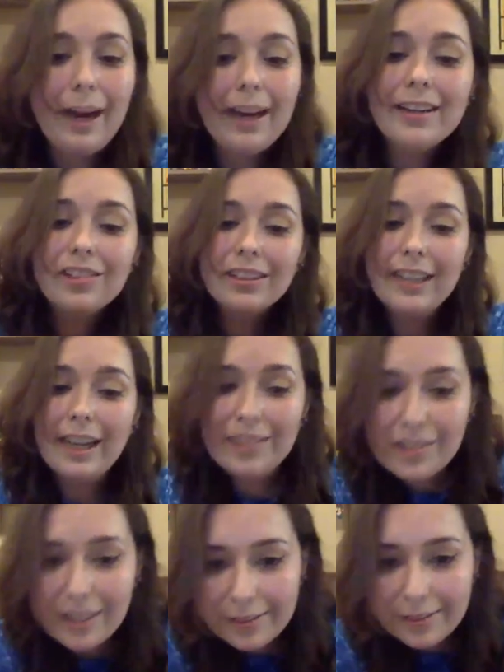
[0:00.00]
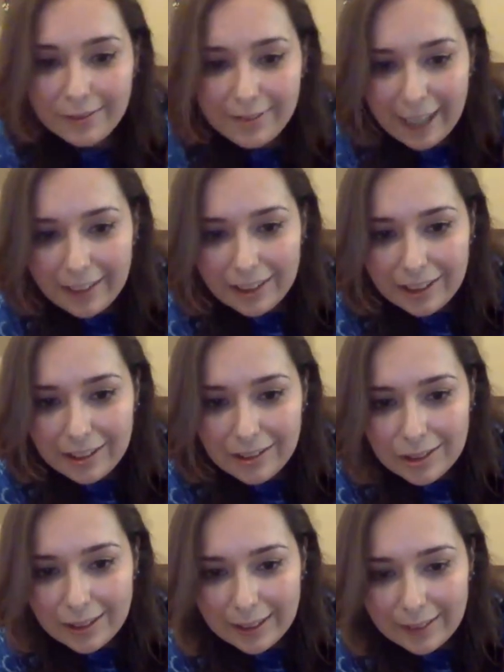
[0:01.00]
I just saw from value
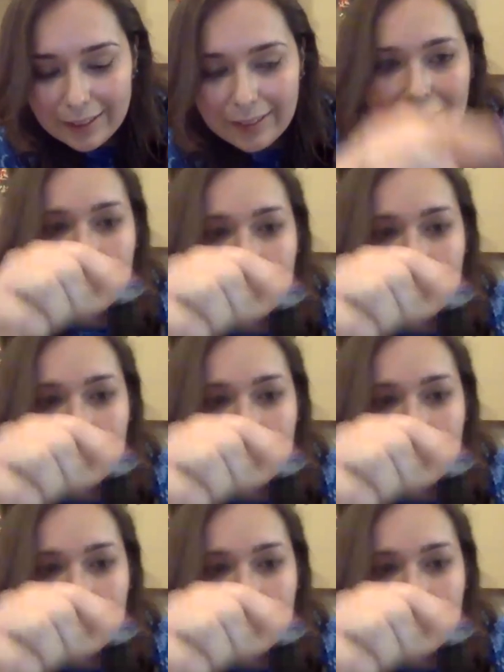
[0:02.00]
to everyone